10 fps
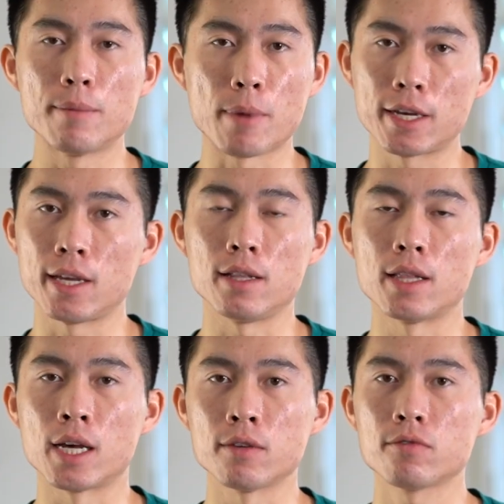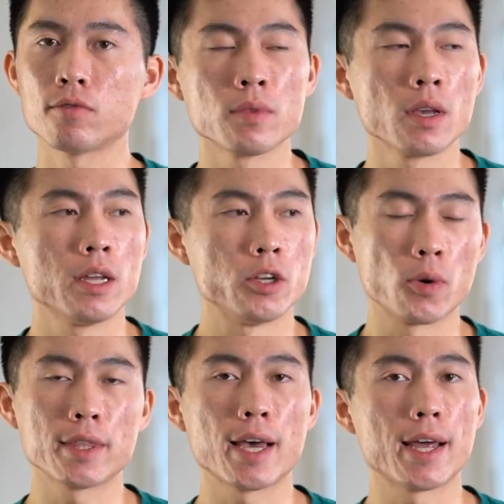in my daily life.
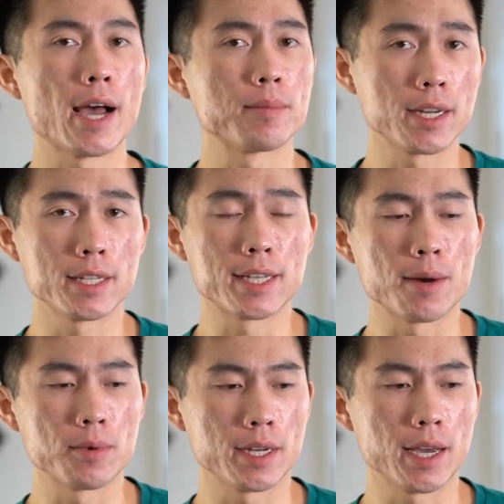Knowing that I'm gonna die one